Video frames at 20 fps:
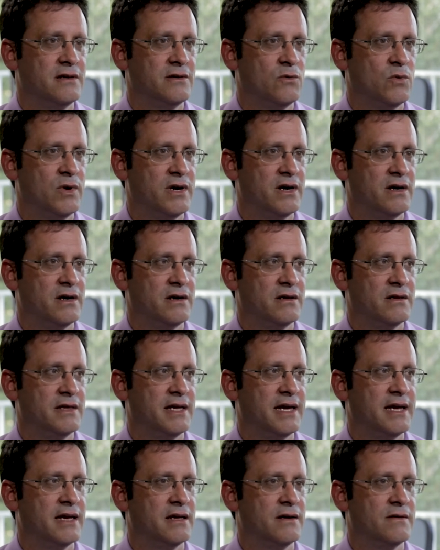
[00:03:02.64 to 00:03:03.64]
where
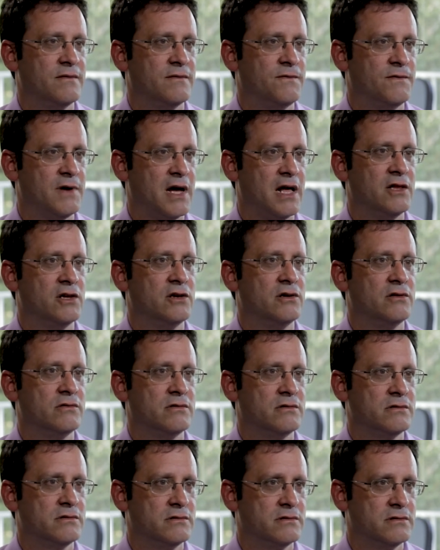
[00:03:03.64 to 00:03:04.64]
they can follow
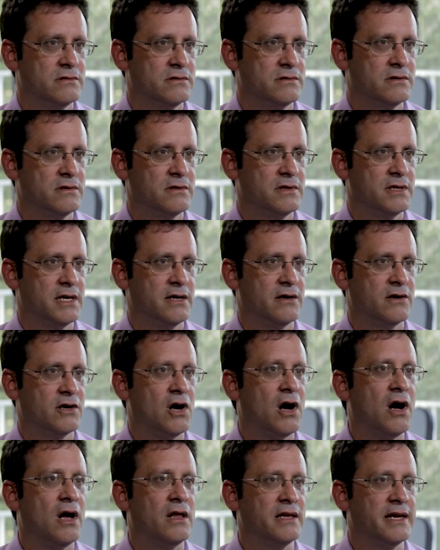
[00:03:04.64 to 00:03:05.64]
their
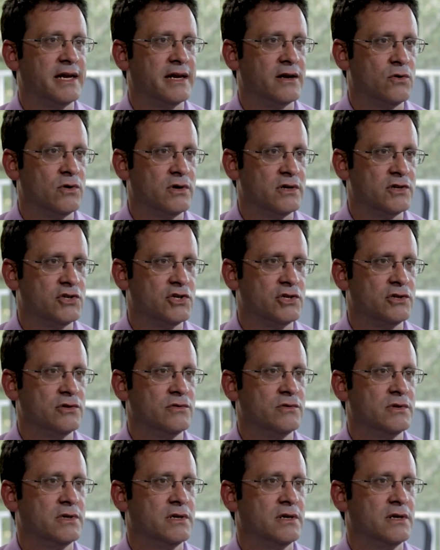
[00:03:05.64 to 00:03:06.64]
calling or
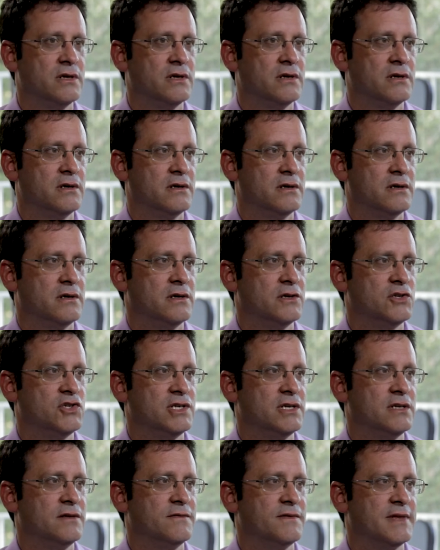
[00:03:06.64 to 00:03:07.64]
to
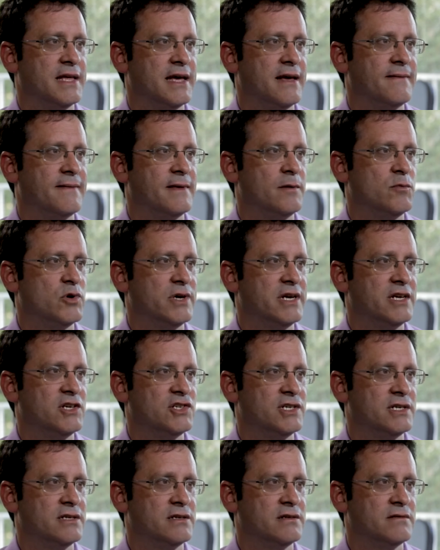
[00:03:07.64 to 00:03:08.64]
achieve that
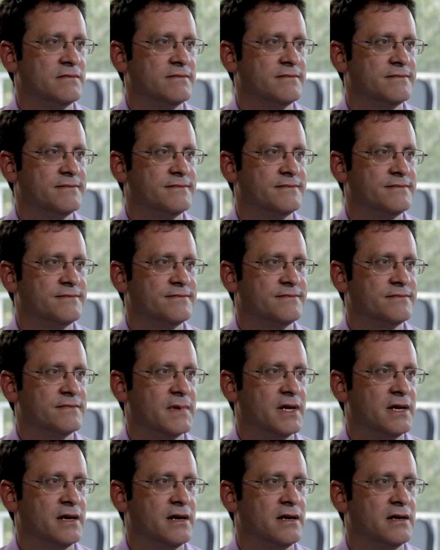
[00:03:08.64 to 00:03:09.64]
liberation.
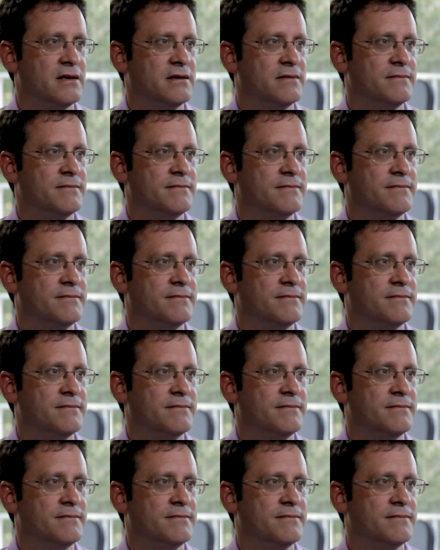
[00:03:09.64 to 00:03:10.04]
Um,